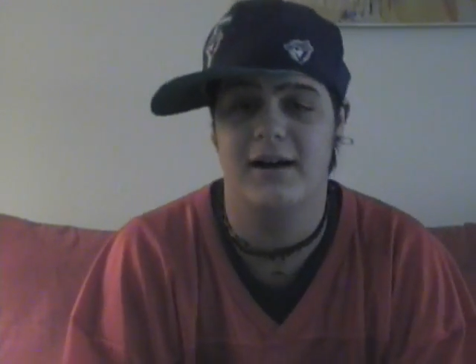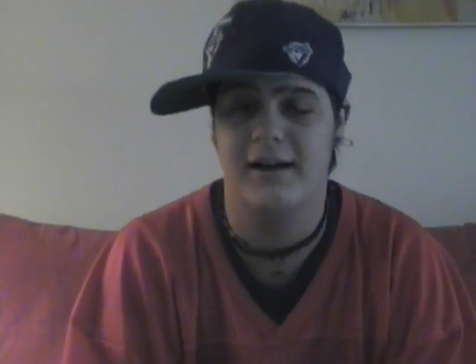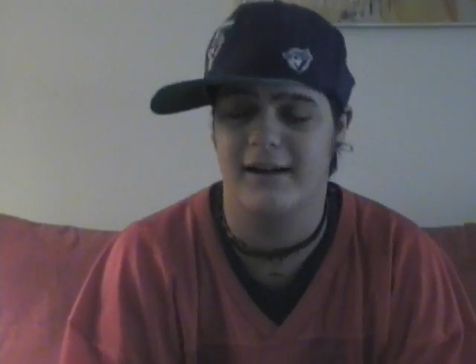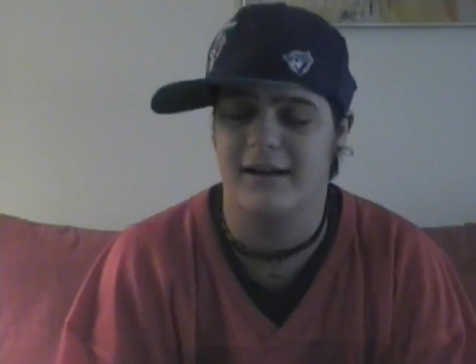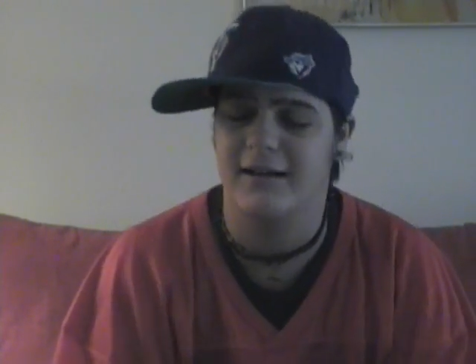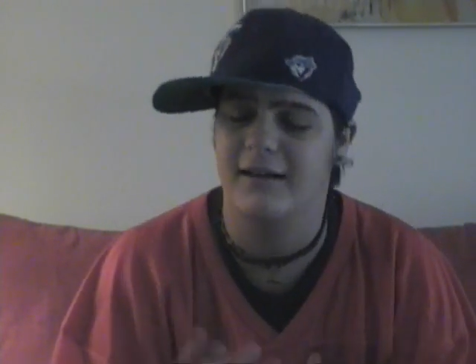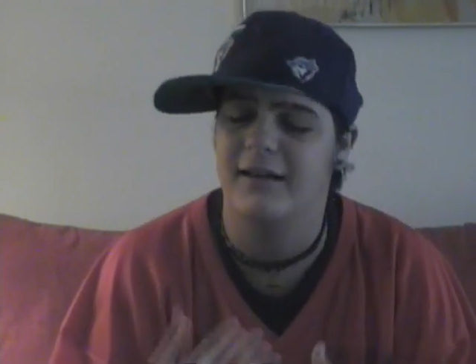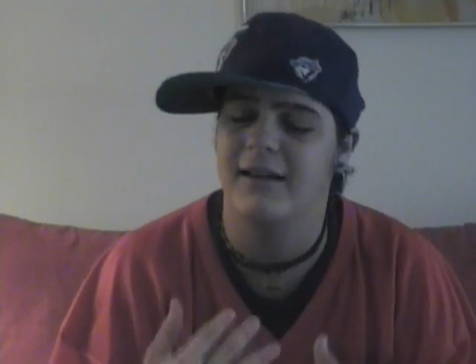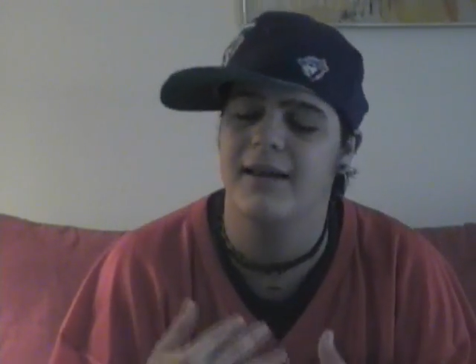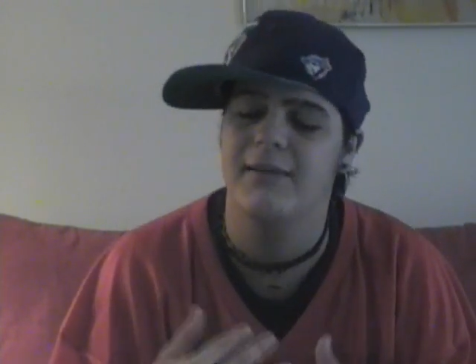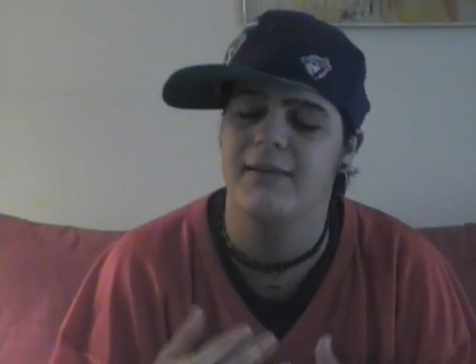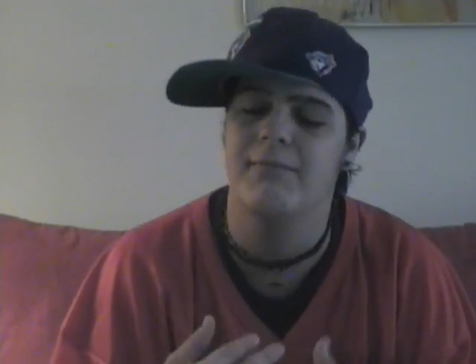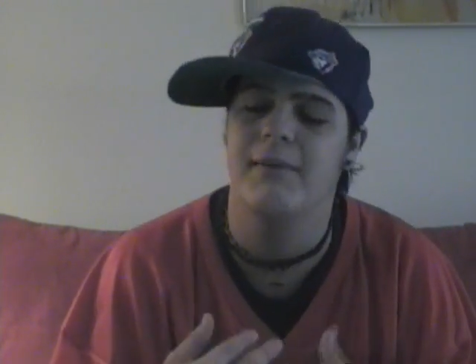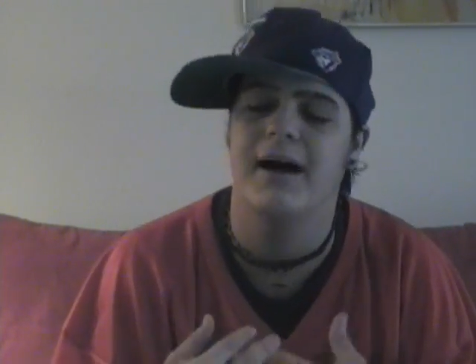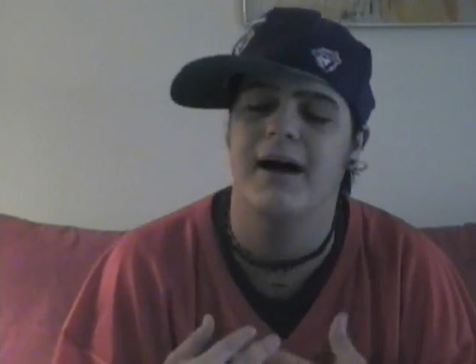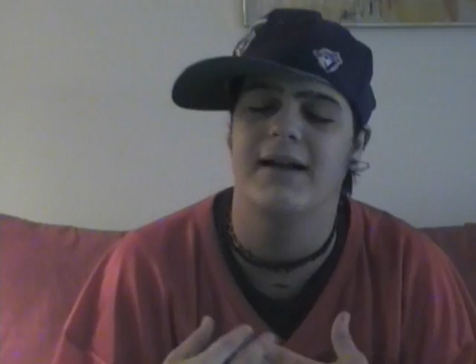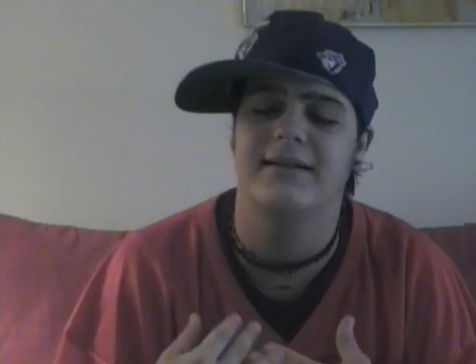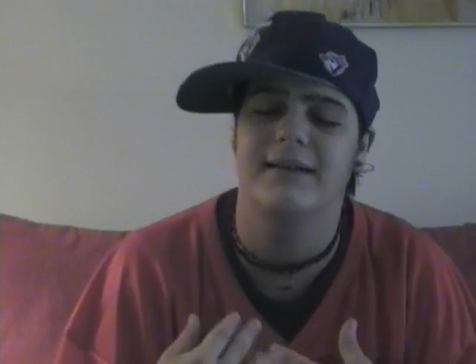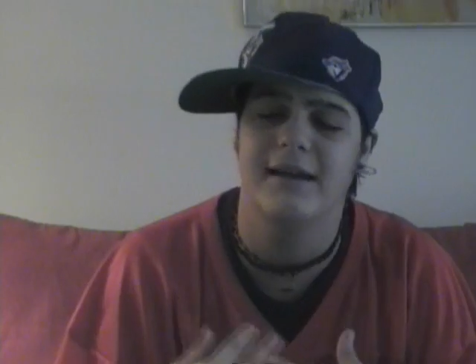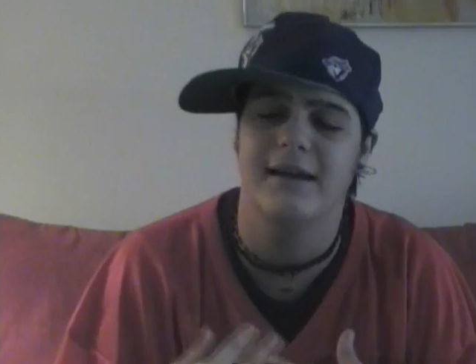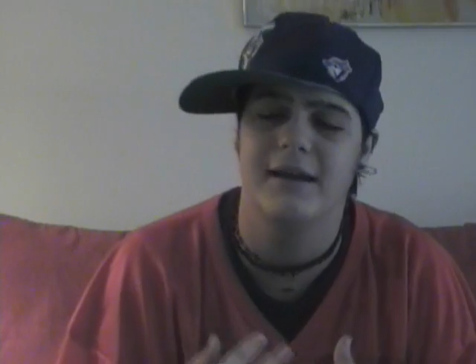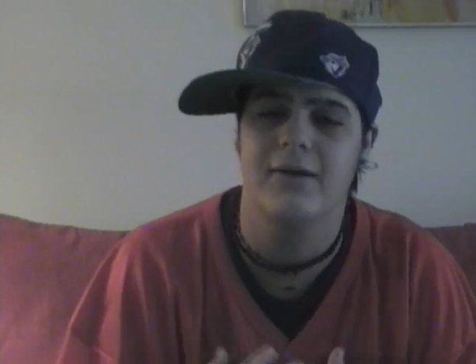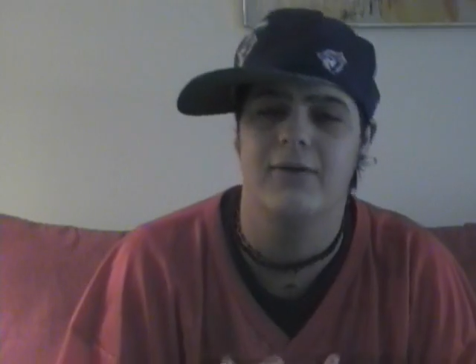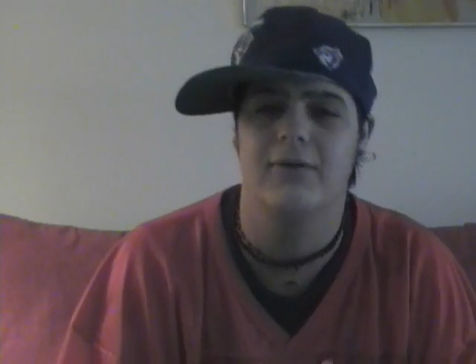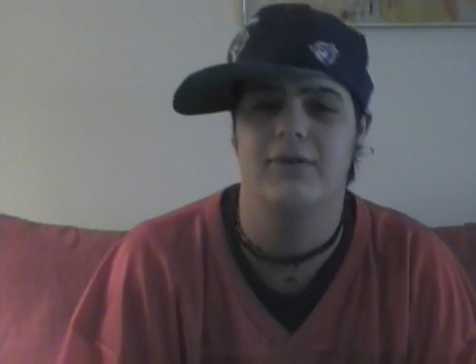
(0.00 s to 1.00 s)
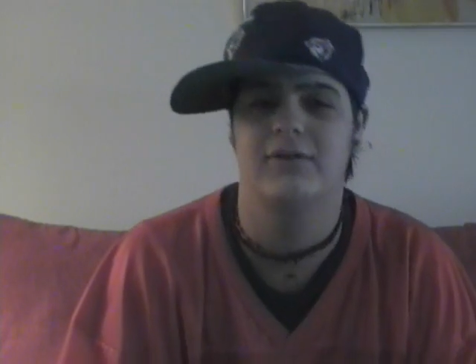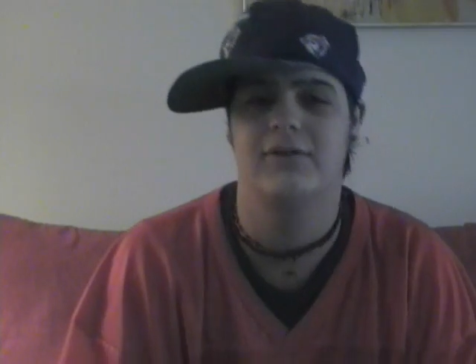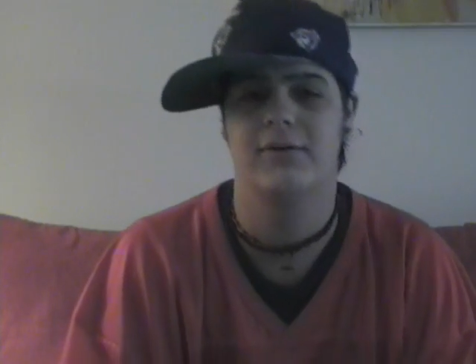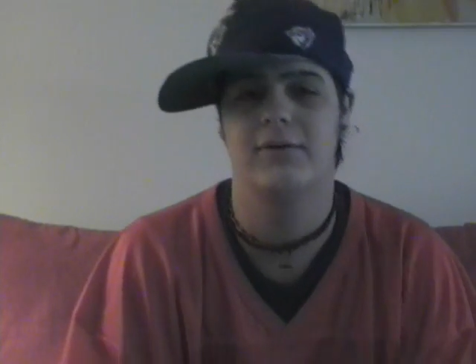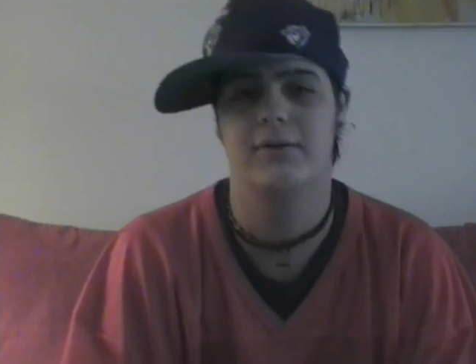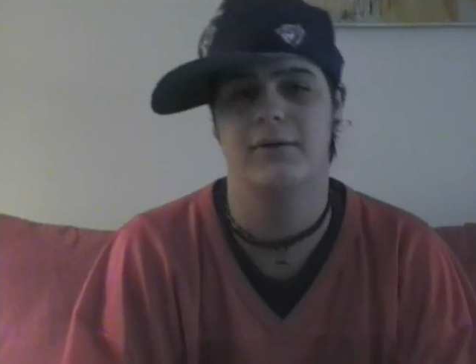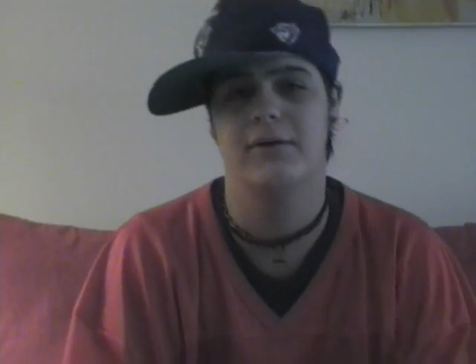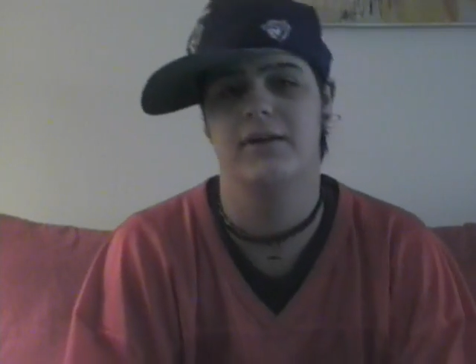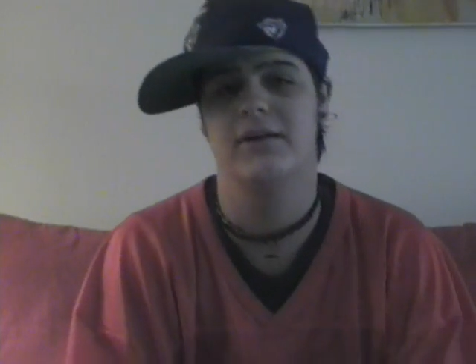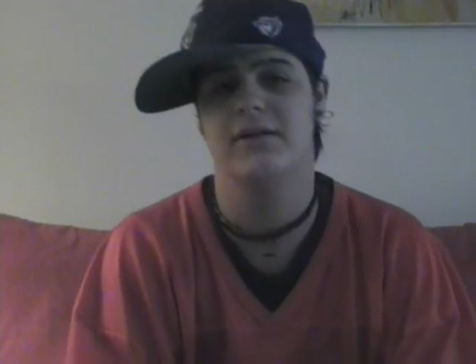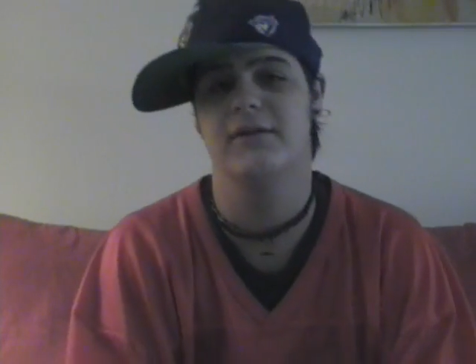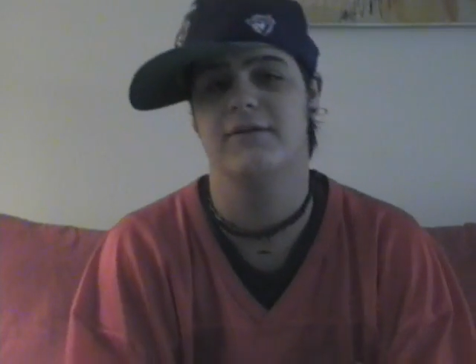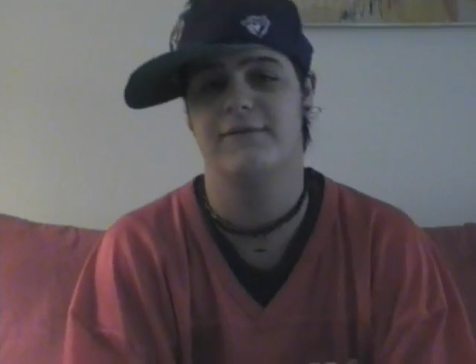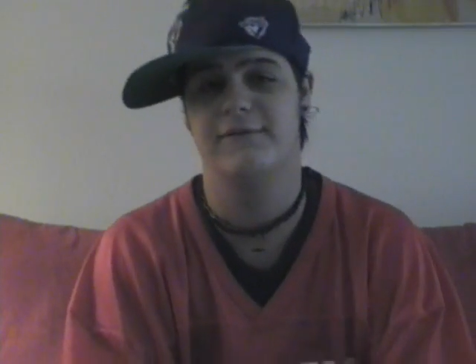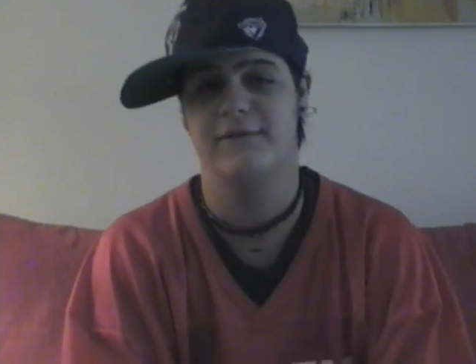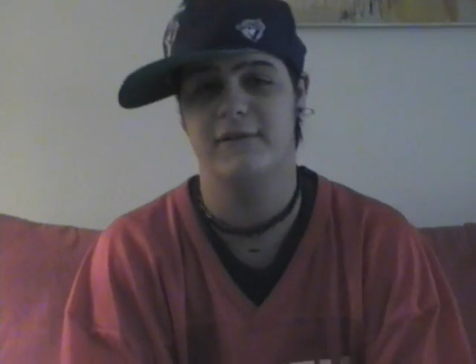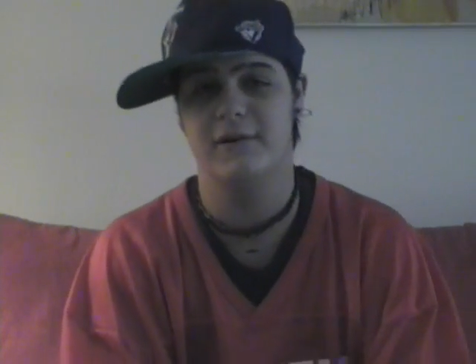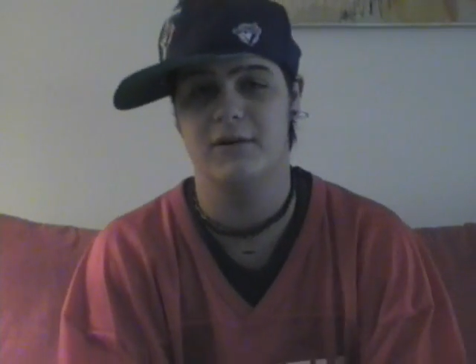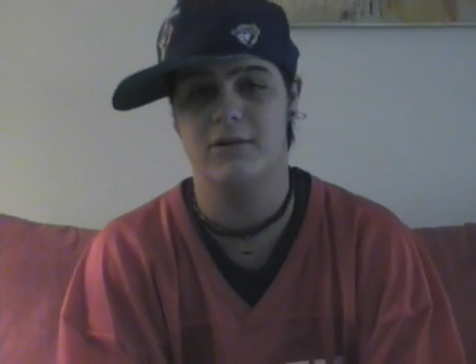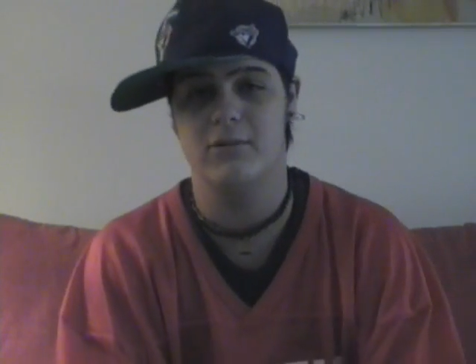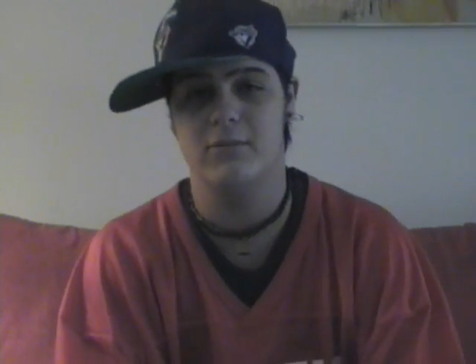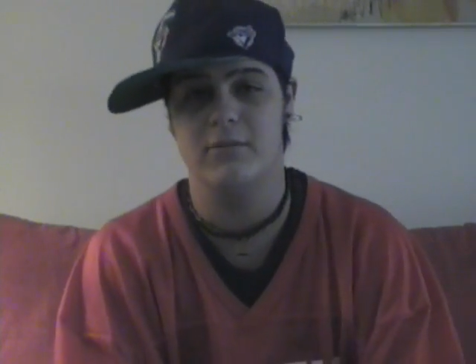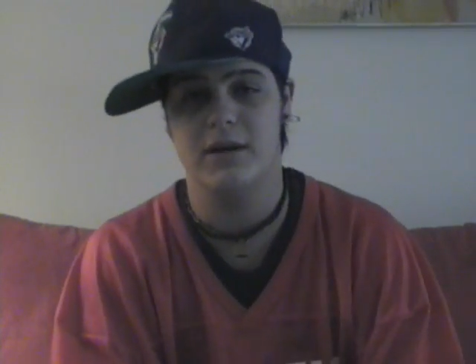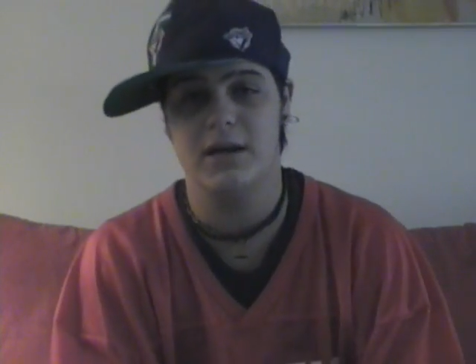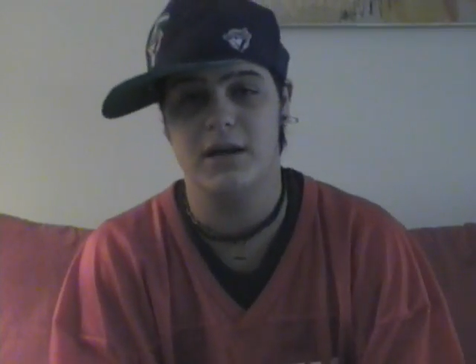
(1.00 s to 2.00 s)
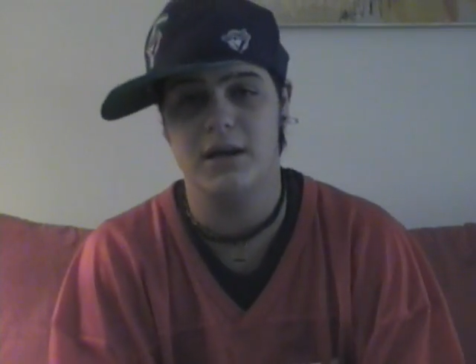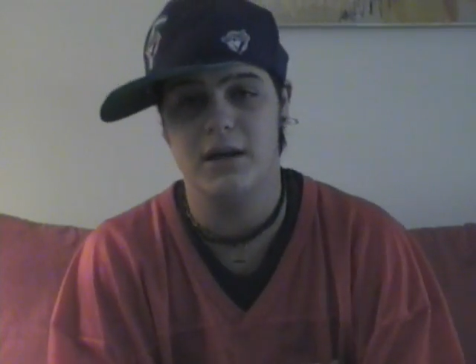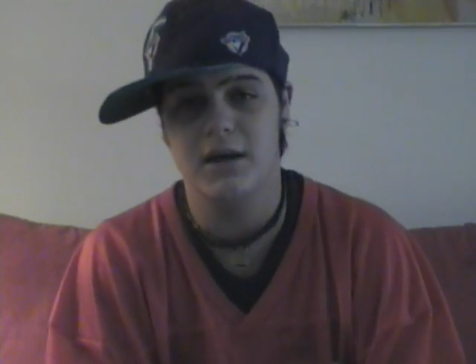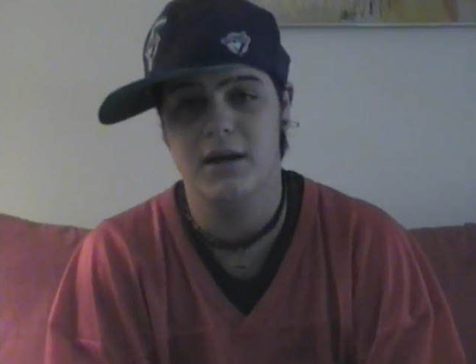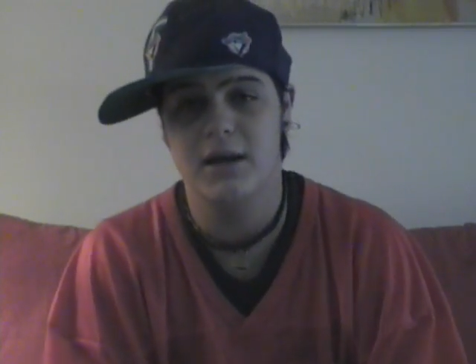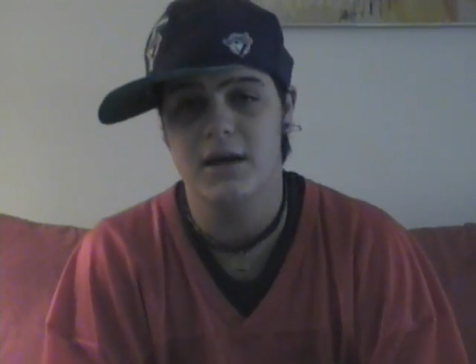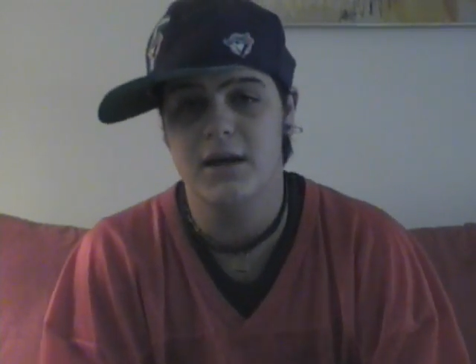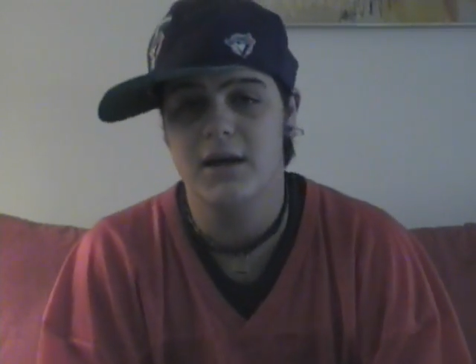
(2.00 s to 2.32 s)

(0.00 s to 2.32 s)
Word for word: I gotta claim my territory, you feel me?